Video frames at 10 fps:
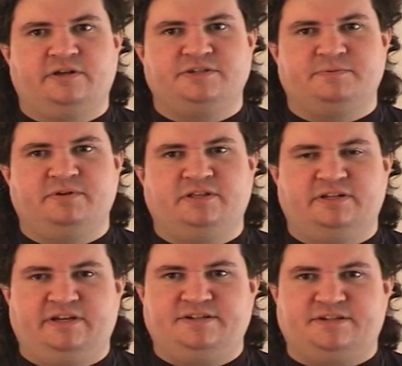
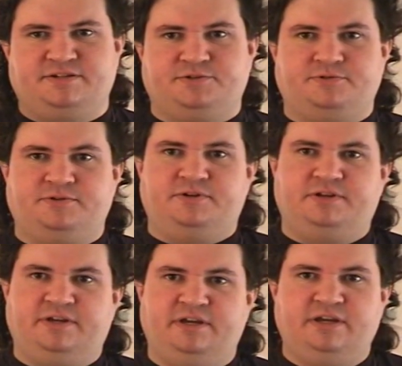disabilities, I
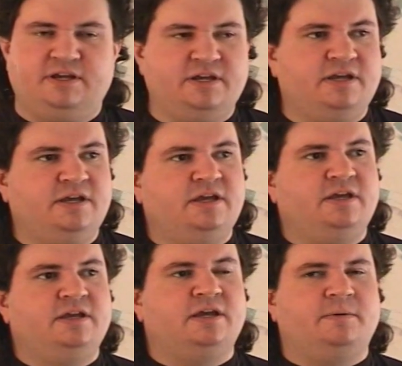certainly
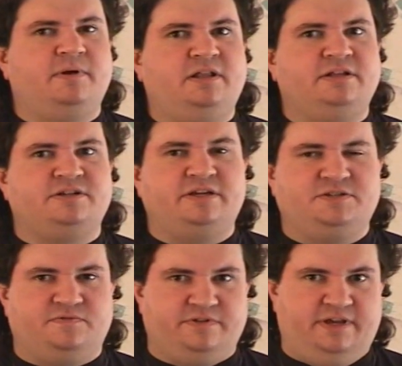
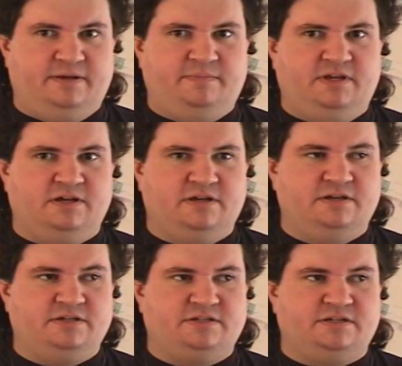apologize for that,
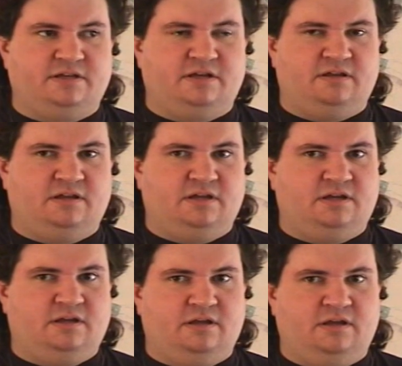because
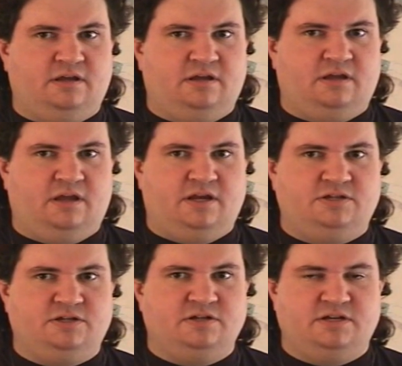
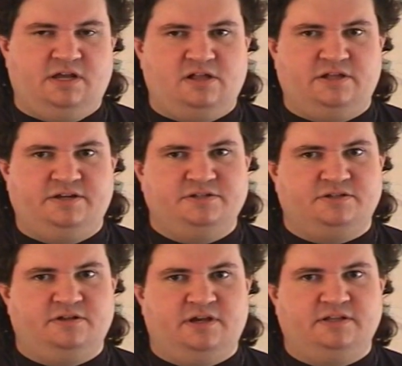as you can tell, it is a
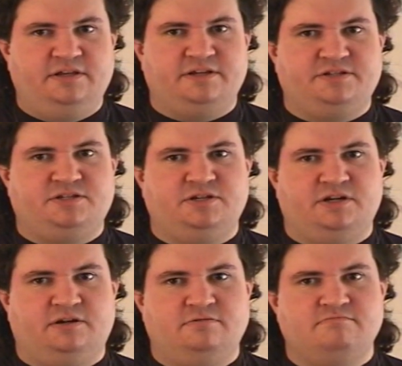long list, you
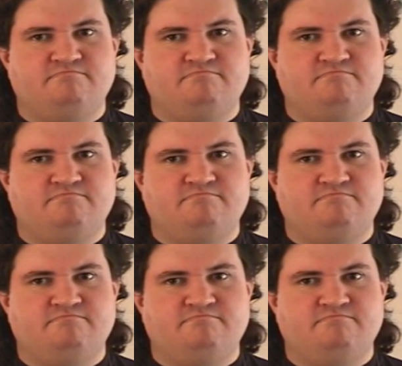know.